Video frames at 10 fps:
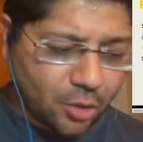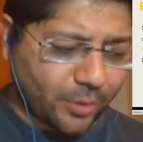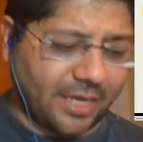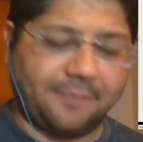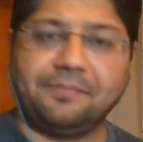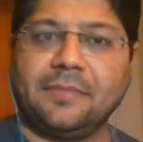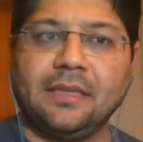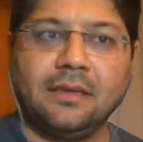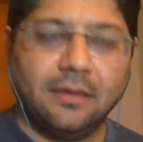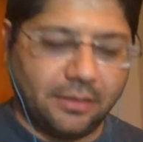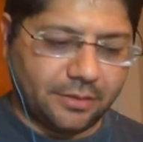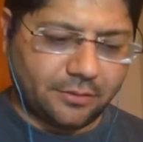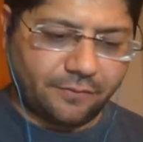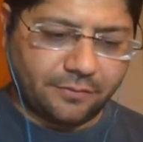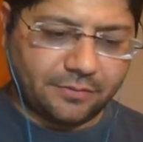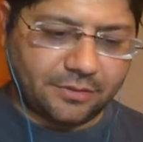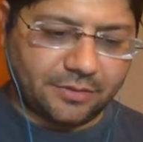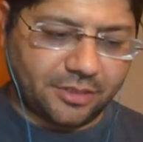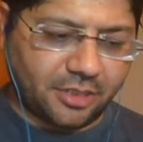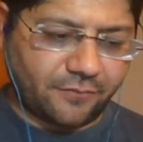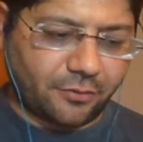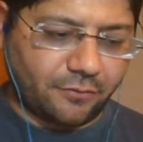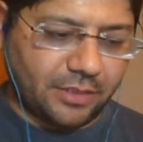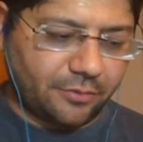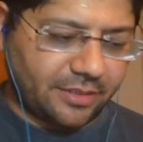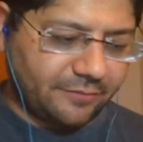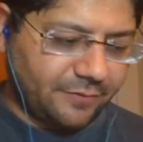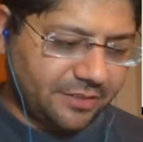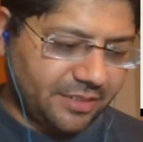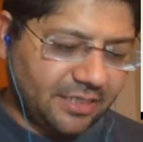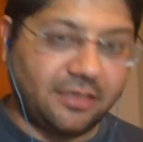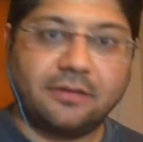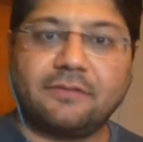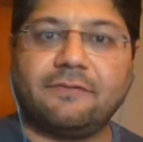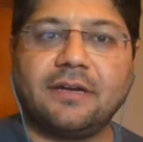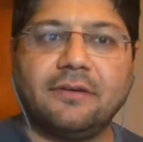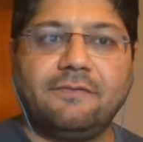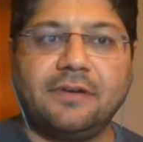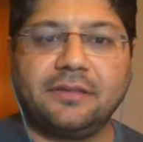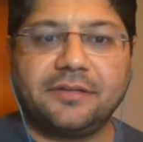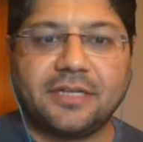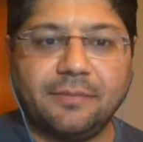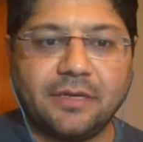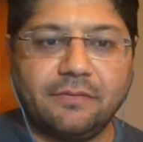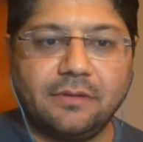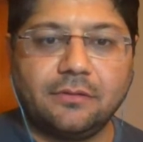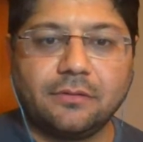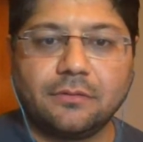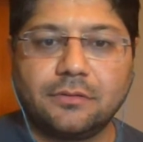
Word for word: Okay. So straightforward, without wasting any further time, I will go